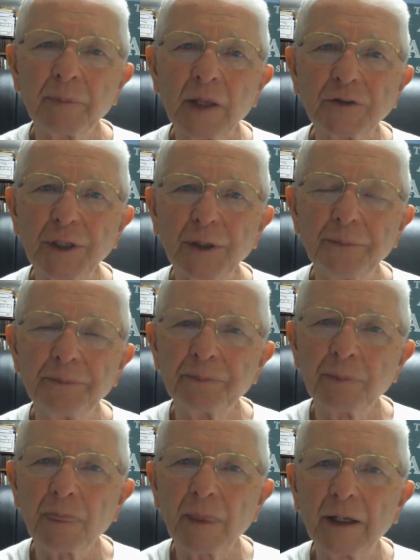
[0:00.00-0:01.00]
So
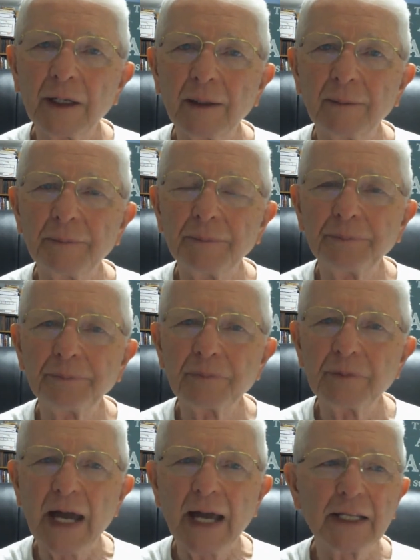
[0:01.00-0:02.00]

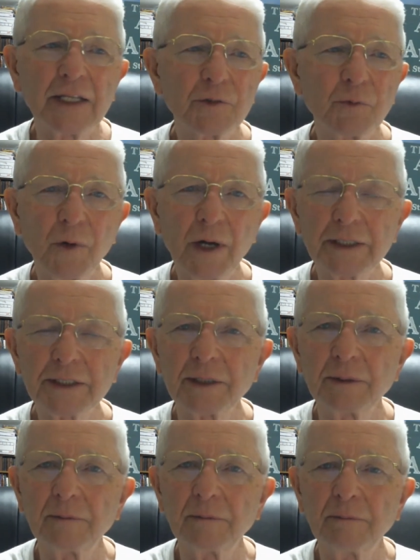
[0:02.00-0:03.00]
that is what
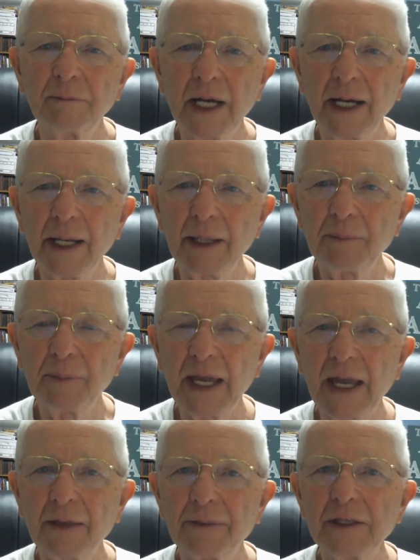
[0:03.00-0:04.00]
my
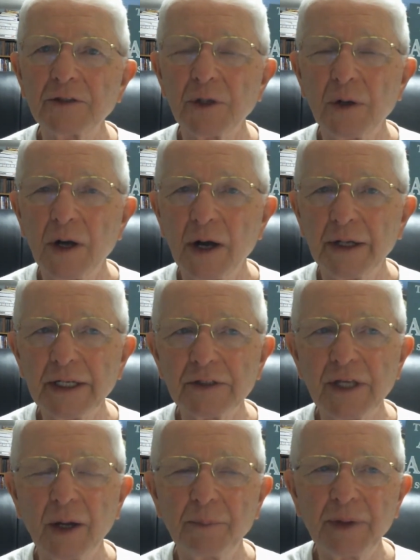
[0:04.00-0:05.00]
path is on,
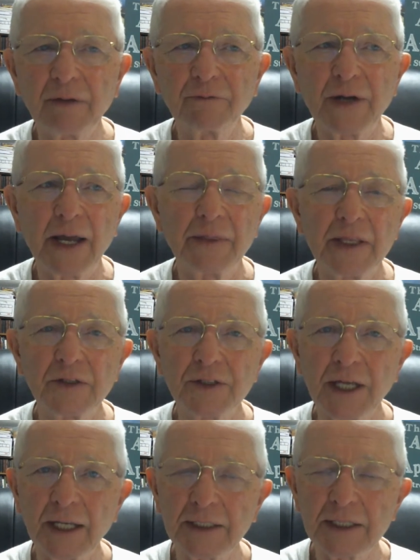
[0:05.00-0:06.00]
is helping find these
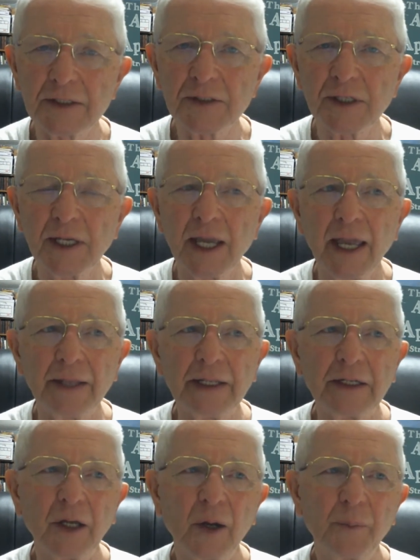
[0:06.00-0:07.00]
scientists and
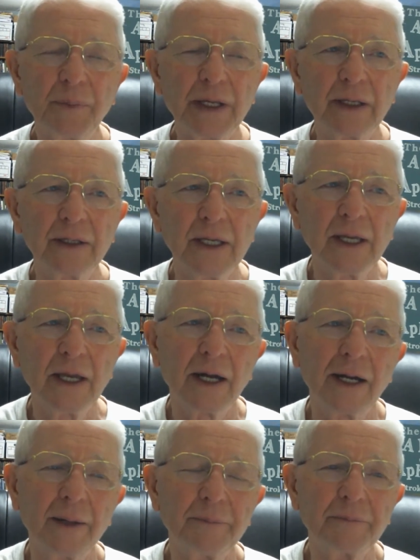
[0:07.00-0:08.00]
then helping
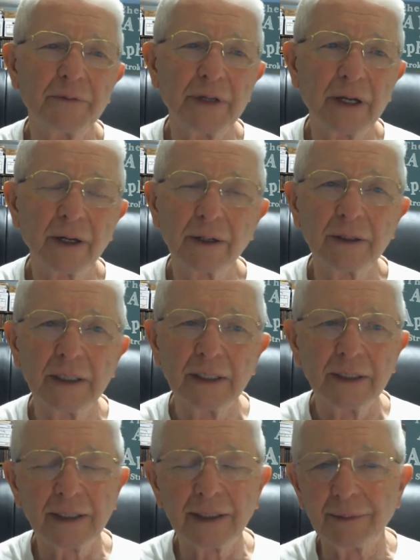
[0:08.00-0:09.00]
their
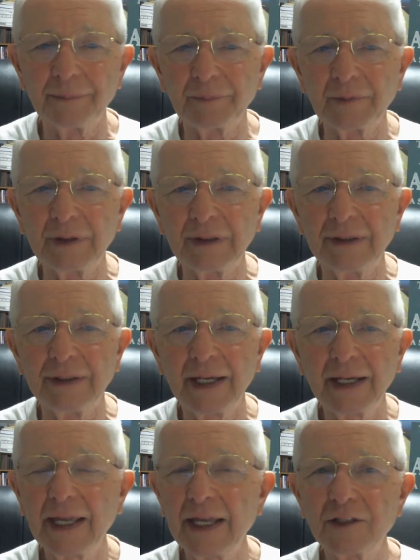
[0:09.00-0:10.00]

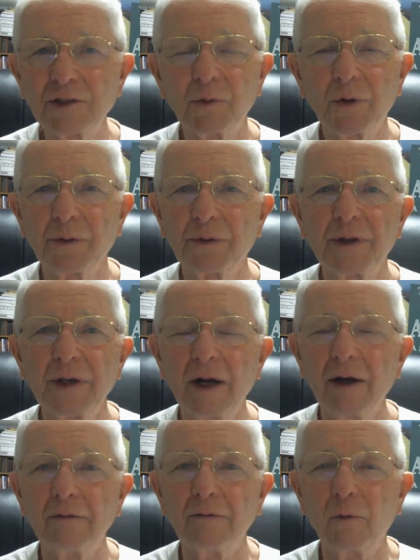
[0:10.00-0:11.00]
decades worth
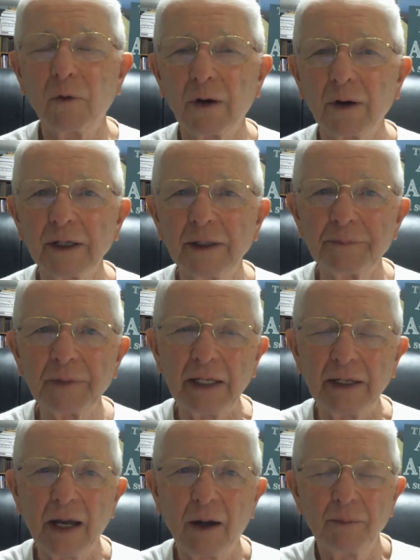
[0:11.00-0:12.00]
of work
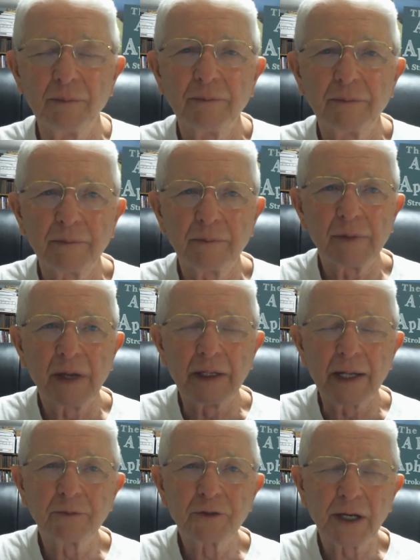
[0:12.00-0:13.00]
and help. And
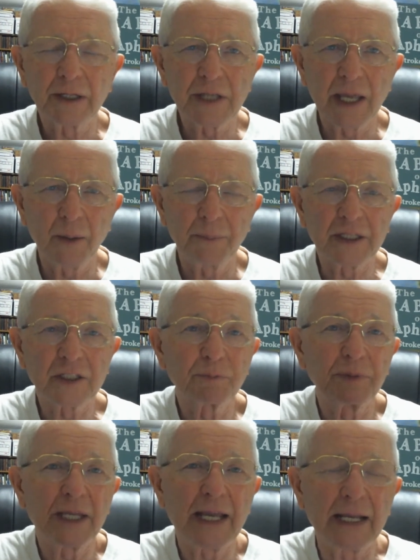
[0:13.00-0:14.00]
I'm trying to help
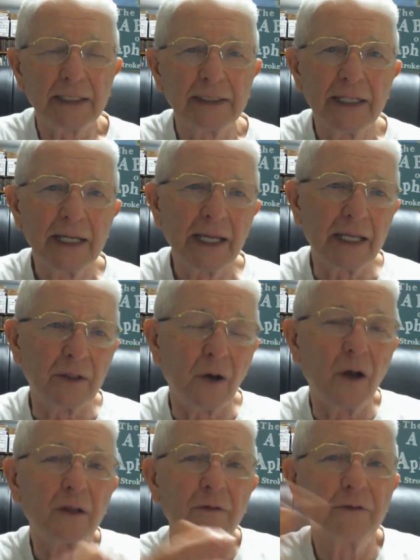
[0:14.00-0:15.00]
explain in
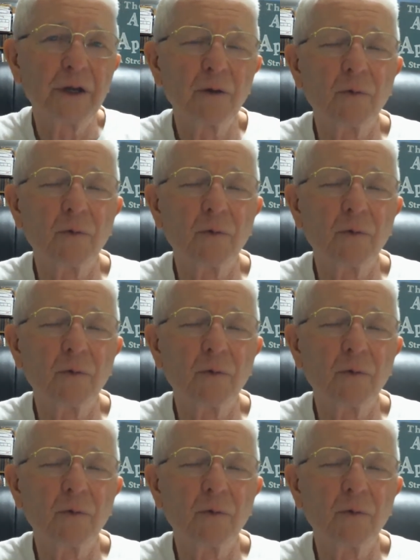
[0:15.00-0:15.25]
all of their